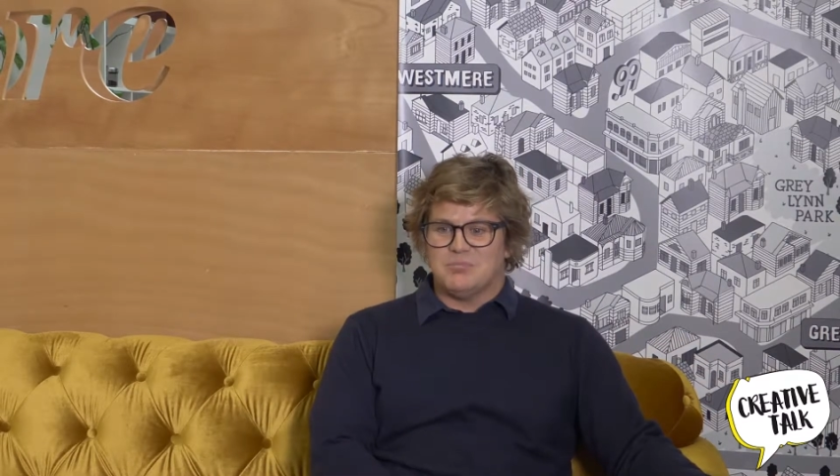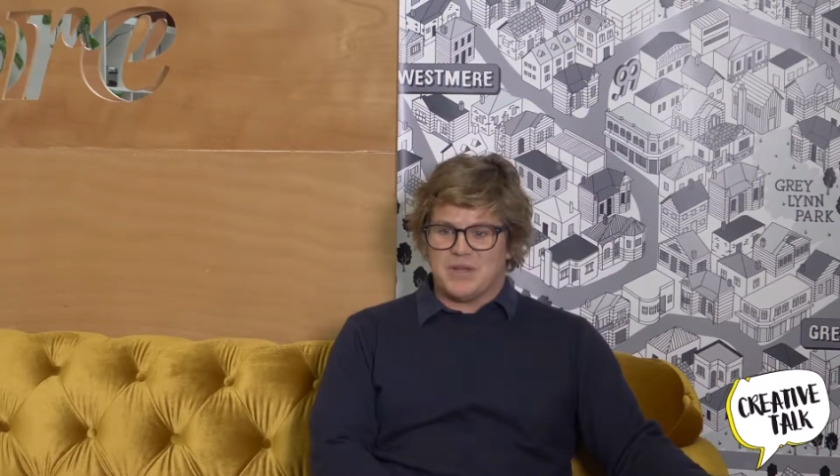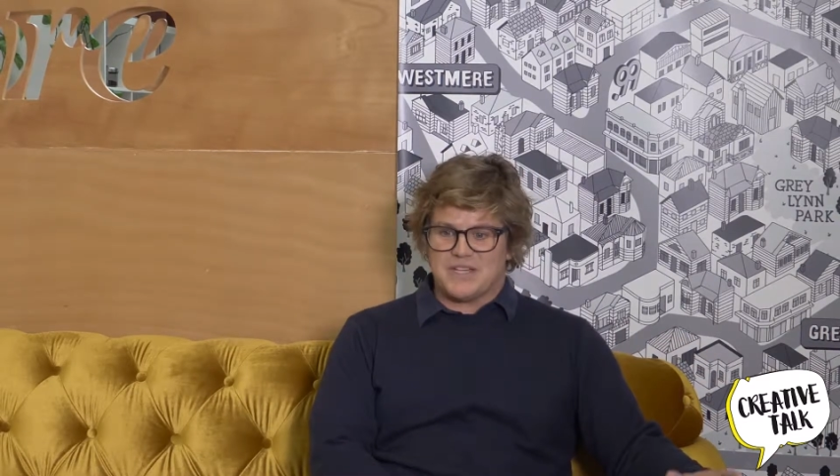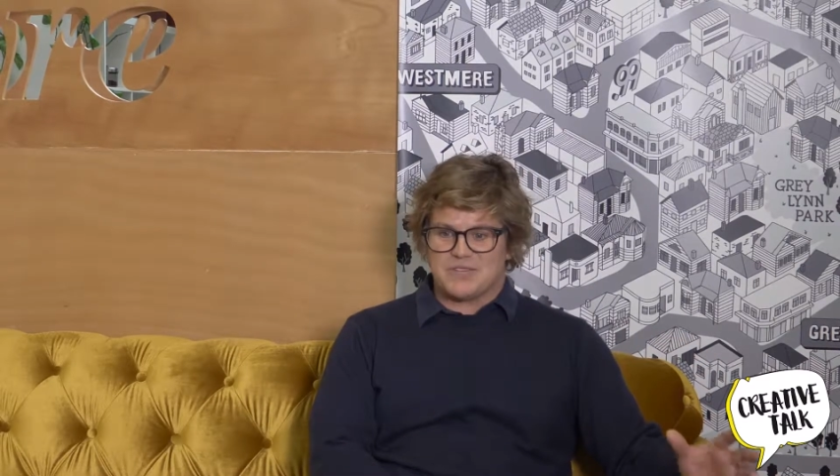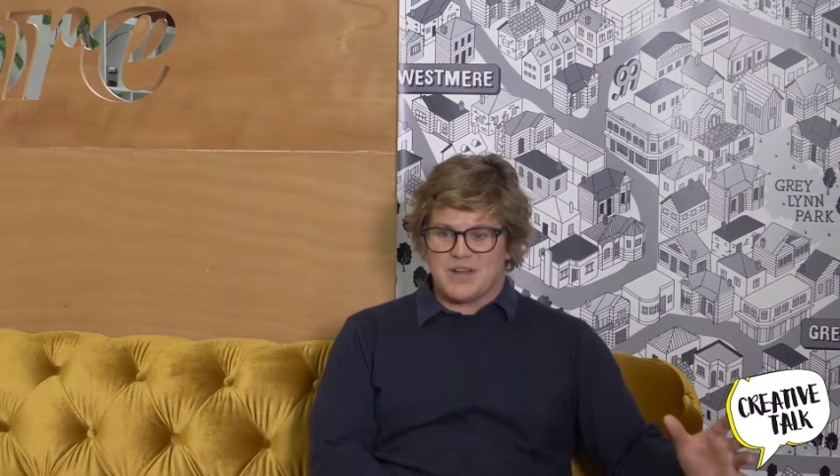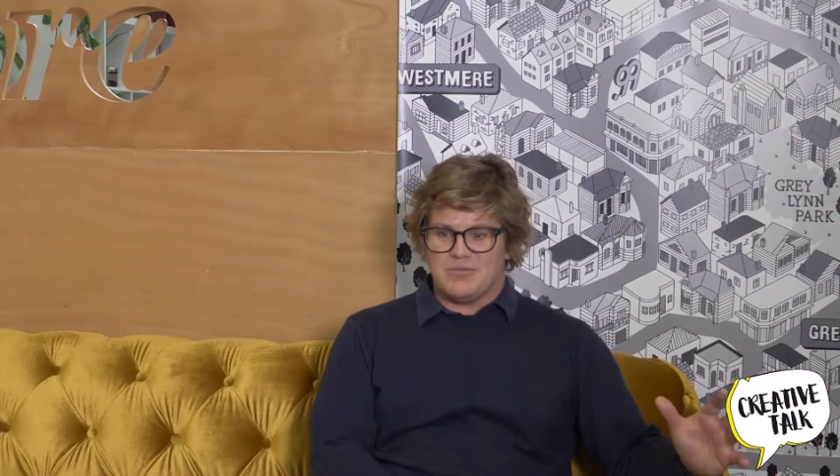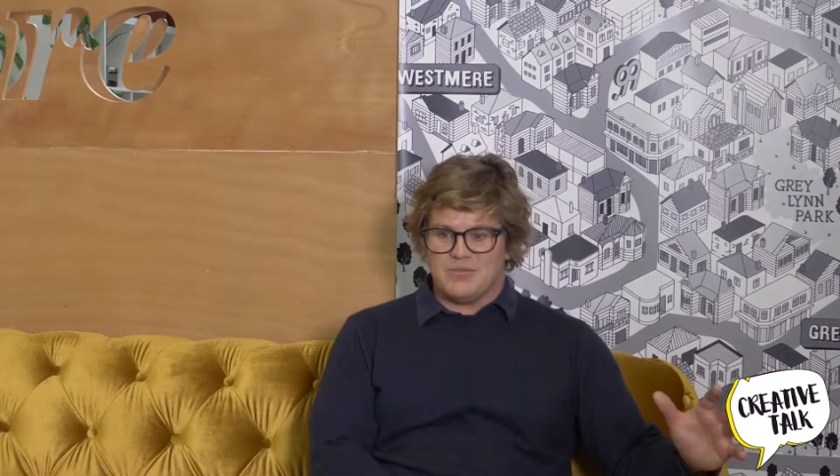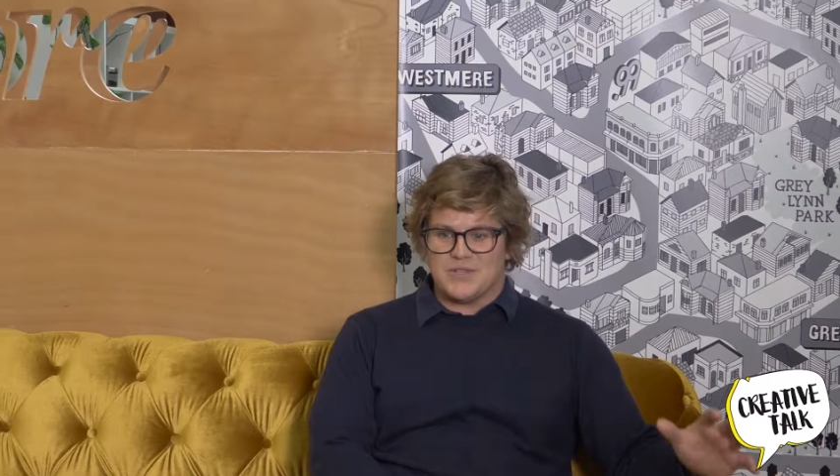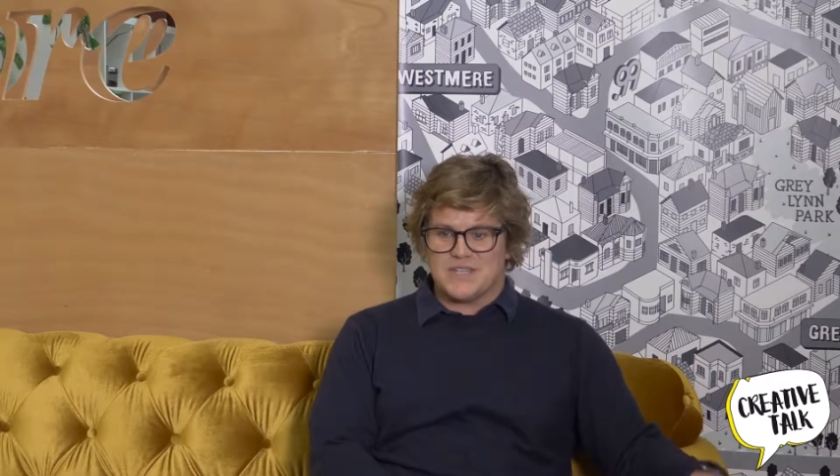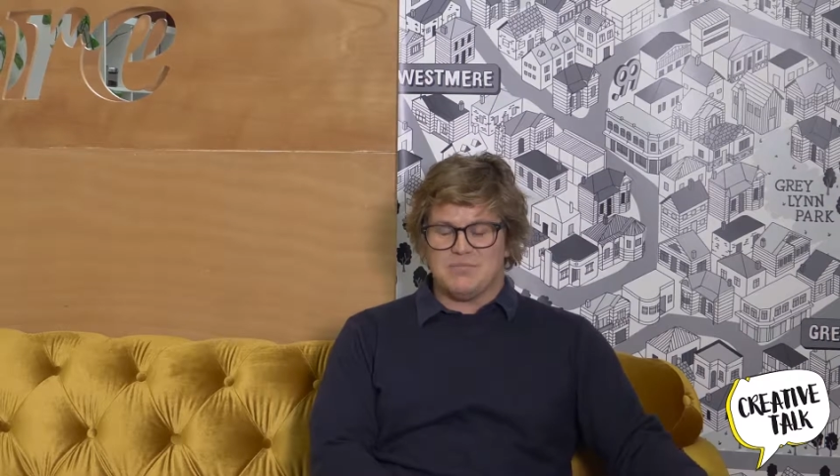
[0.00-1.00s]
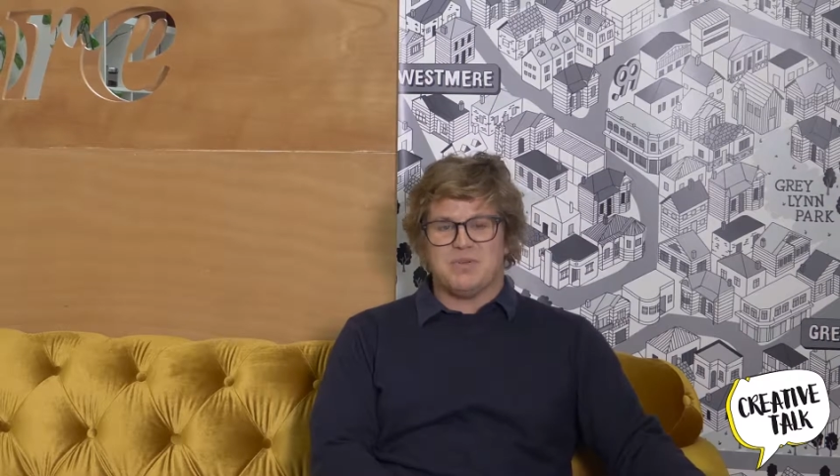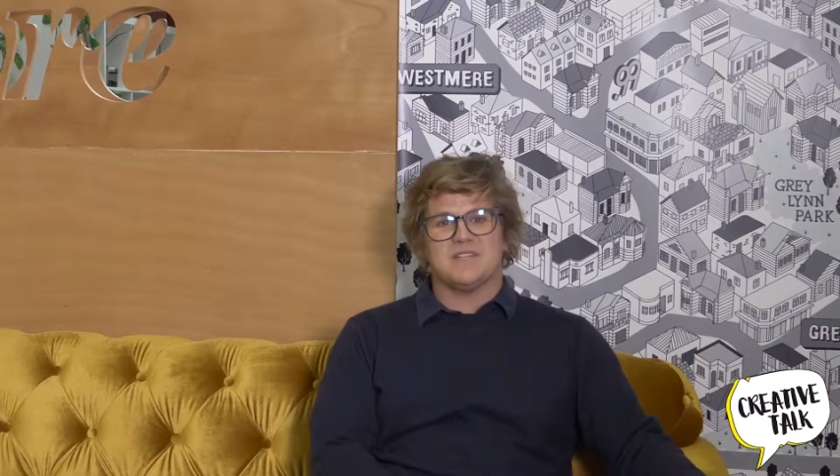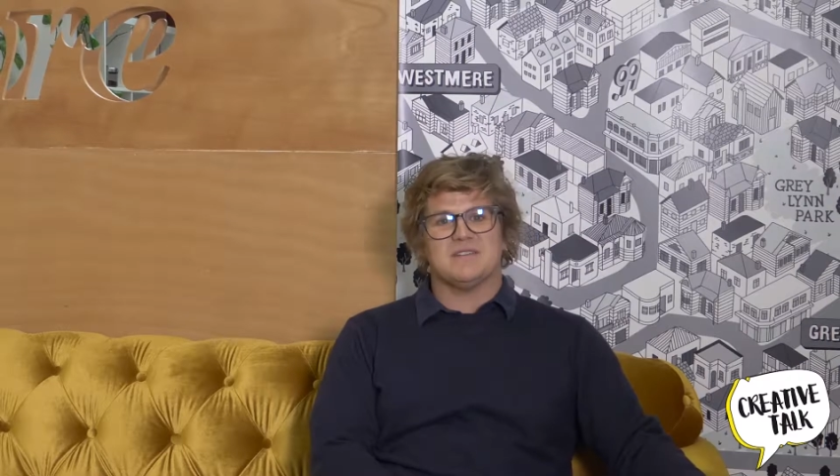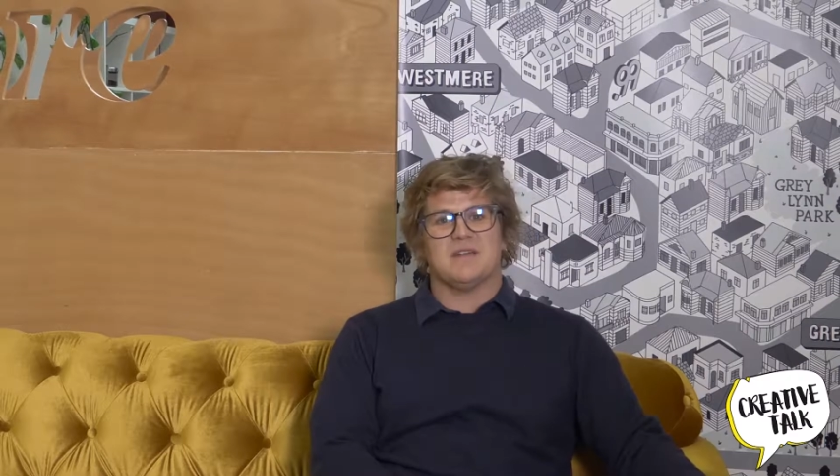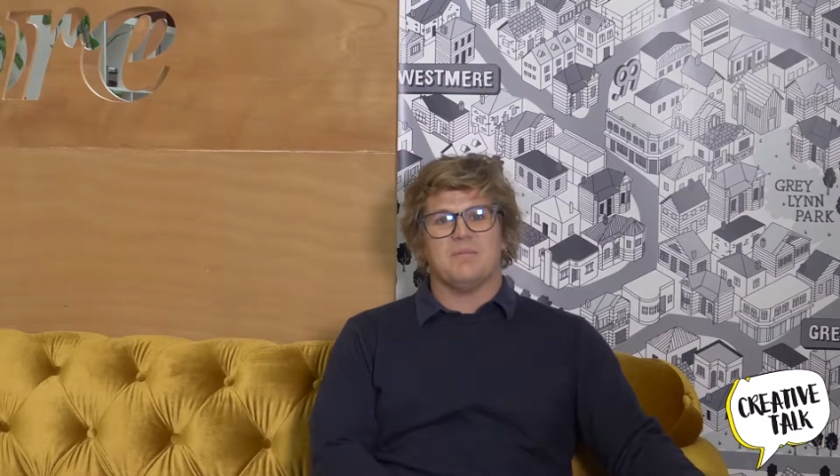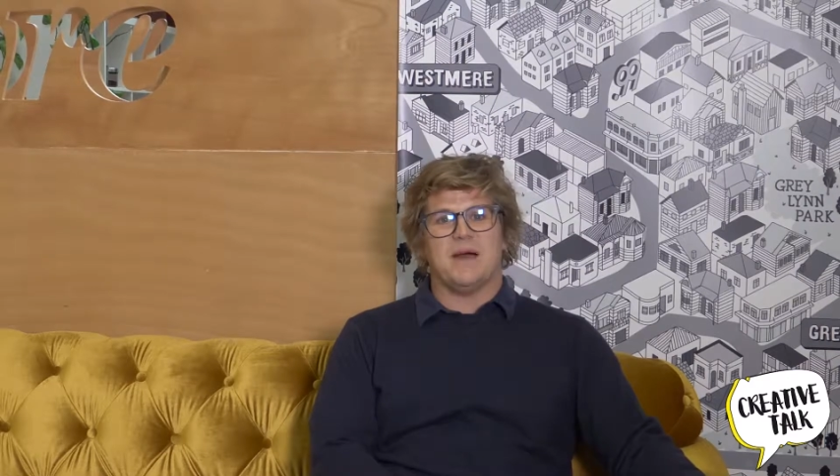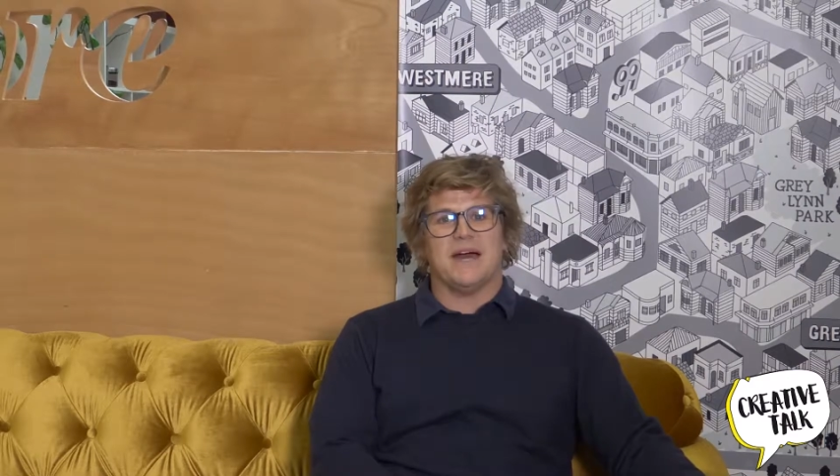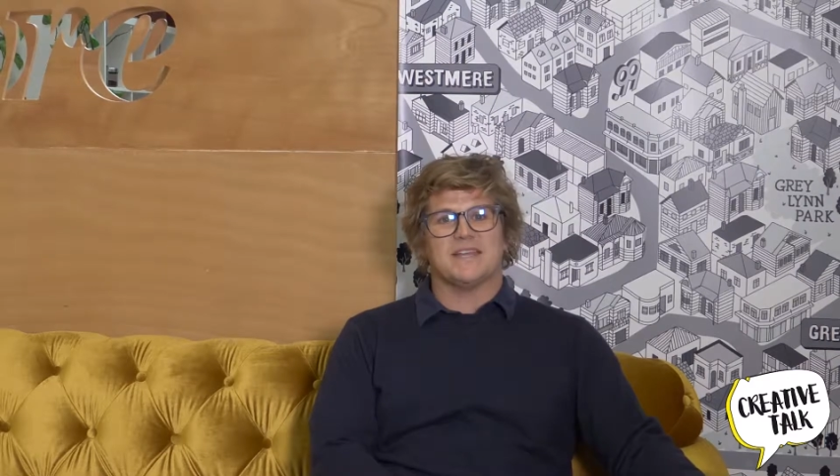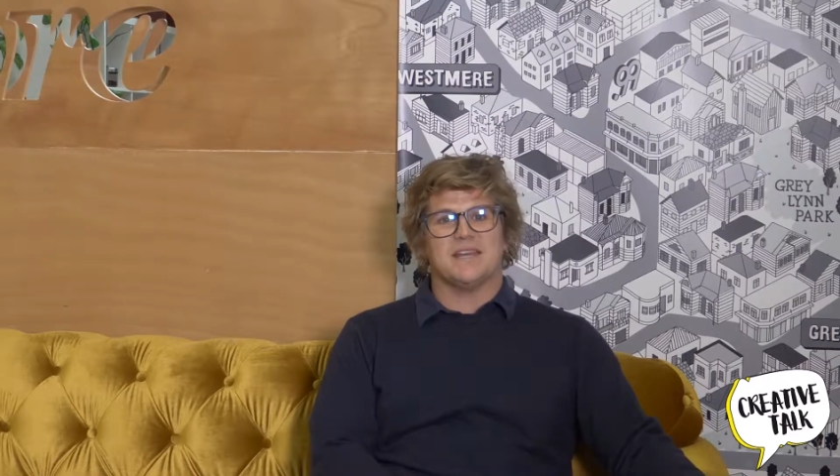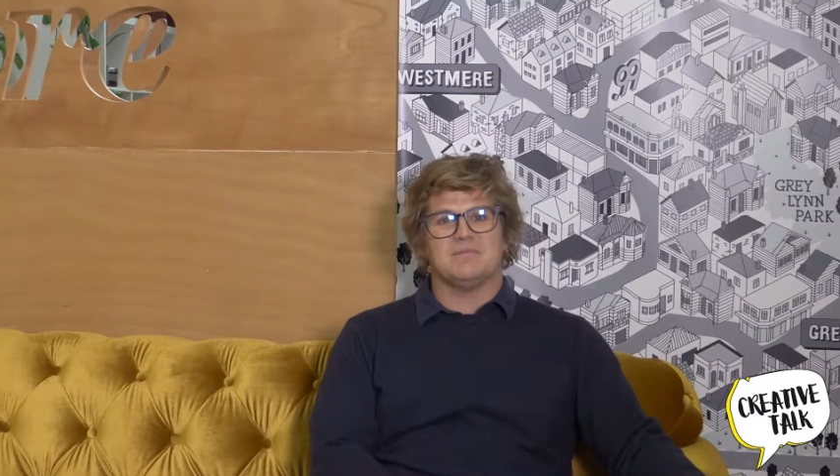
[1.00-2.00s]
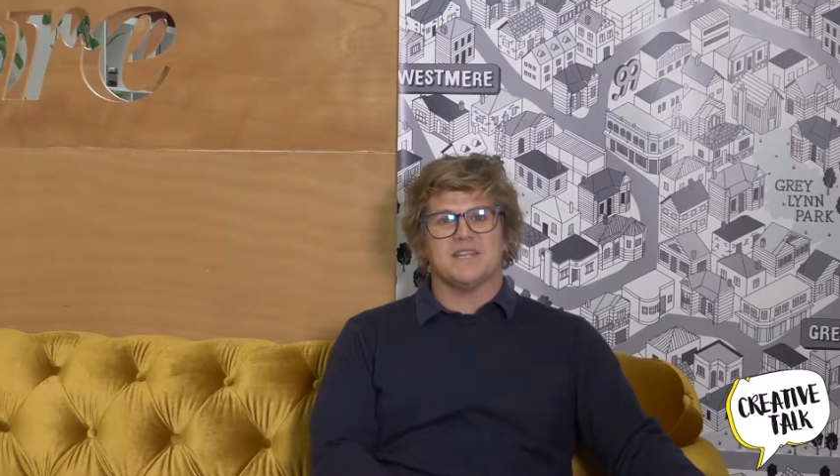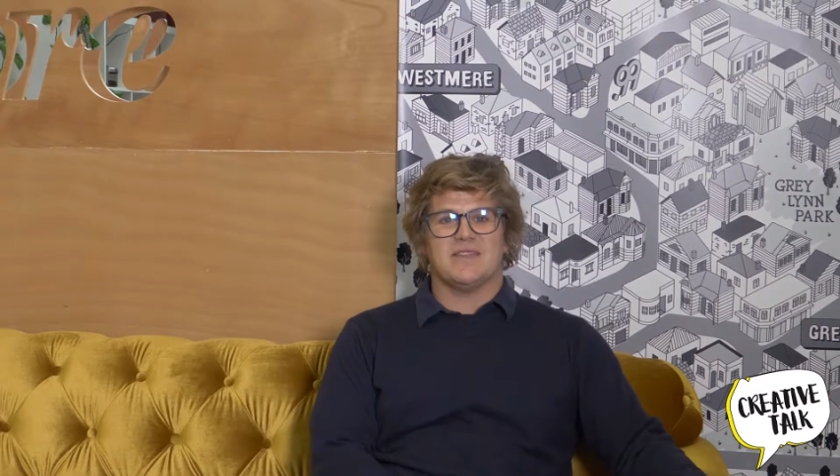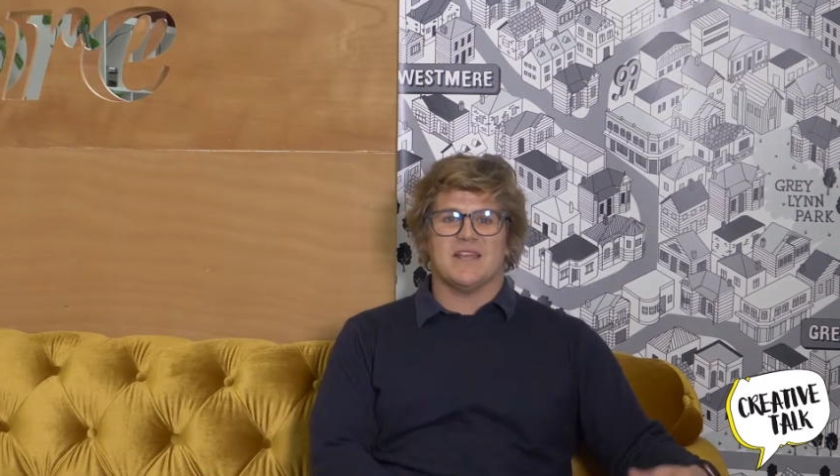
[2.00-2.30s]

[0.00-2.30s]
Pentagram, we've always had a Pentagram partner come down.